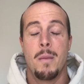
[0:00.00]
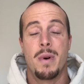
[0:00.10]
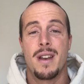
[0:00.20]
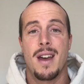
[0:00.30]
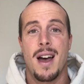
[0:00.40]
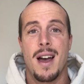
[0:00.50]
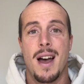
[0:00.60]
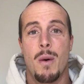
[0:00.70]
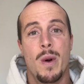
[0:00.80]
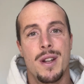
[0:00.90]
But
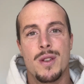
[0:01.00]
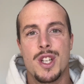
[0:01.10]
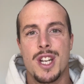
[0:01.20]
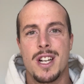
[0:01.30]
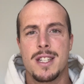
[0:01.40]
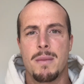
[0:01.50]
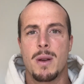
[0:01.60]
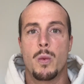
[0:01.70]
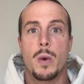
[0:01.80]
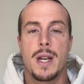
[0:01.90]
I wanted to share
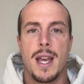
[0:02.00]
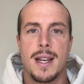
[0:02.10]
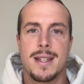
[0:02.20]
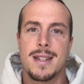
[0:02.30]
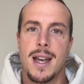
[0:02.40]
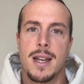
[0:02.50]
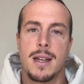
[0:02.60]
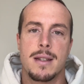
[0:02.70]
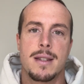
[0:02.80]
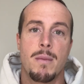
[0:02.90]
something really
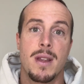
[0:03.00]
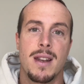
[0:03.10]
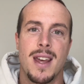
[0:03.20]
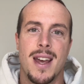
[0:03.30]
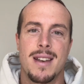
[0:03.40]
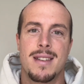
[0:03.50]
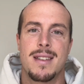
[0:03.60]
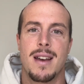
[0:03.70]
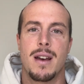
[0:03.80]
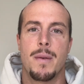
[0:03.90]
exciting, something that
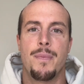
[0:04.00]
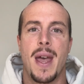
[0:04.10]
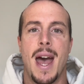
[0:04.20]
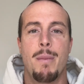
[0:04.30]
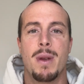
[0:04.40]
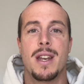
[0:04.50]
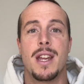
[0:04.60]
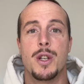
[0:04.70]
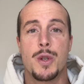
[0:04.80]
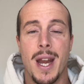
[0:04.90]
happened
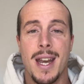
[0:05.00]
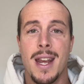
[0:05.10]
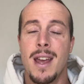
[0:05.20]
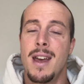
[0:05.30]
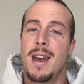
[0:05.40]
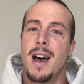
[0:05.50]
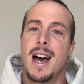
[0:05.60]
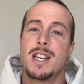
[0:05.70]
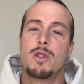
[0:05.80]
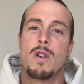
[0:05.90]
in training.
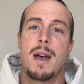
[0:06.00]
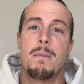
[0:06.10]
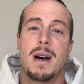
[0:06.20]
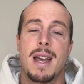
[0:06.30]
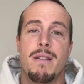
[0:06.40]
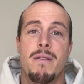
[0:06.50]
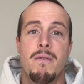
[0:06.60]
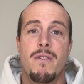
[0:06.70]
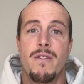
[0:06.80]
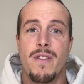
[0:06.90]
I swam my
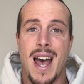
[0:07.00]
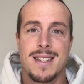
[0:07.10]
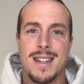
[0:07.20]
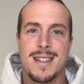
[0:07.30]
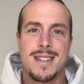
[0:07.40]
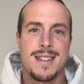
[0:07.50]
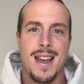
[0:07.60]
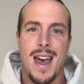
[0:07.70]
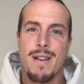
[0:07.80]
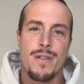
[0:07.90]
fastest
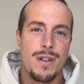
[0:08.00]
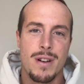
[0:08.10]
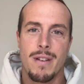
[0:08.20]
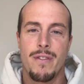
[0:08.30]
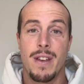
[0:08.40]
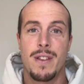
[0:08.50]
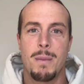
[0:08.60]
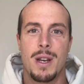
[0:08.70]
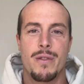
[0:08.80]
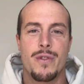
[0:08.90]
ever
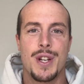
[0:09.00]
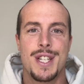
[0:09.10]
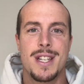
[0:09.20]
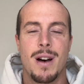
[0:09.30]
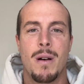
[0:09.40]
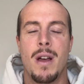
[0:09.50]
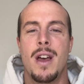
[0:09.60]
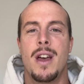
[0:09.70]
50-meter freestyle,